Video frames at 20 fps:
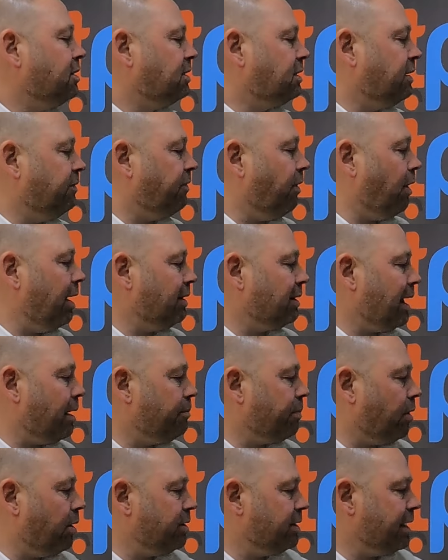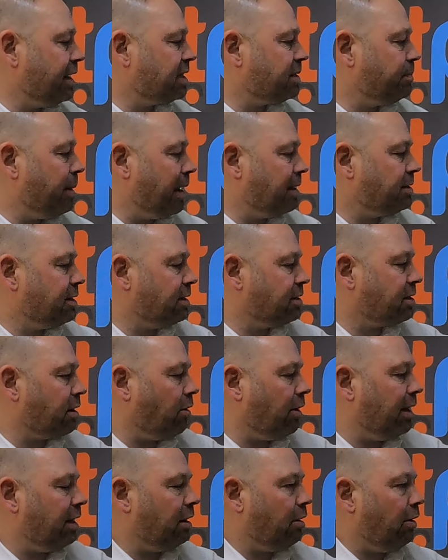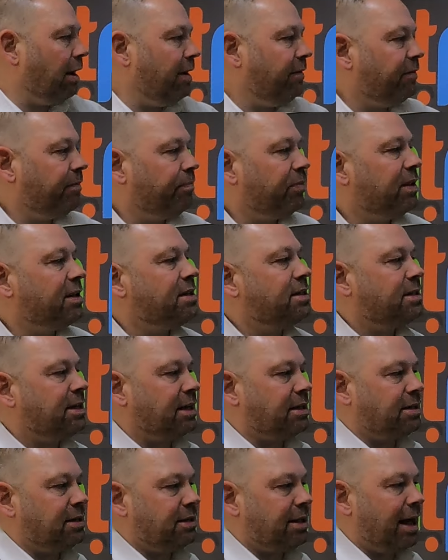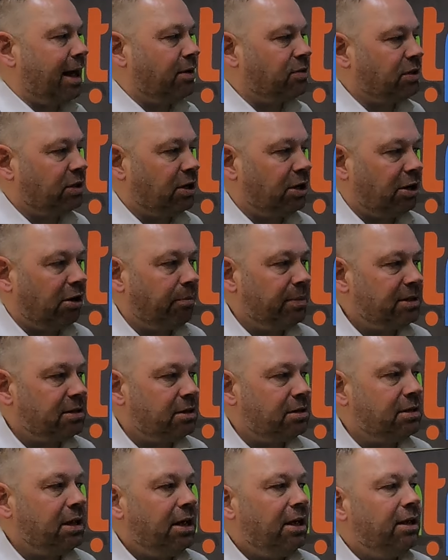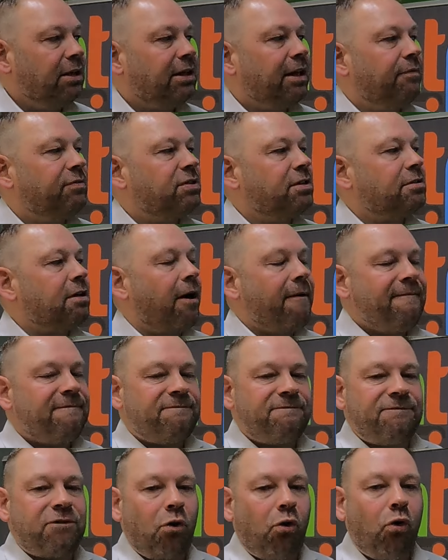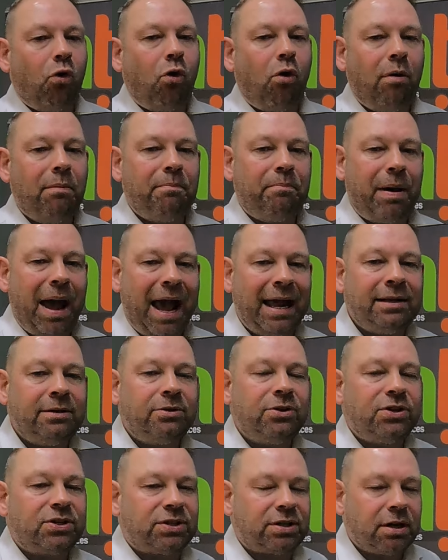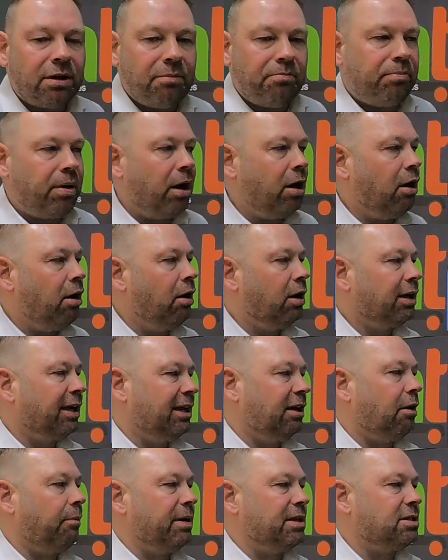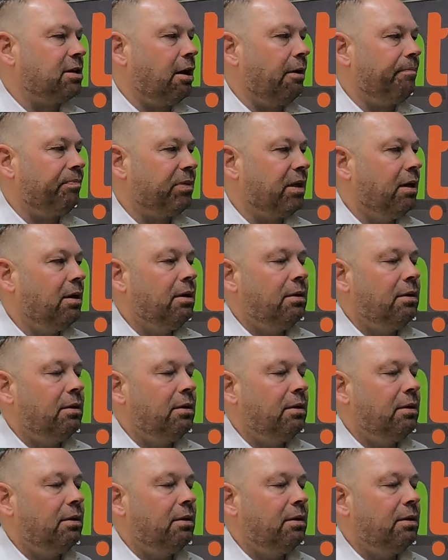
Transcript: Divide that by the expected tyre life, 60,000 kilometres, gives us 4 pence per kilometre.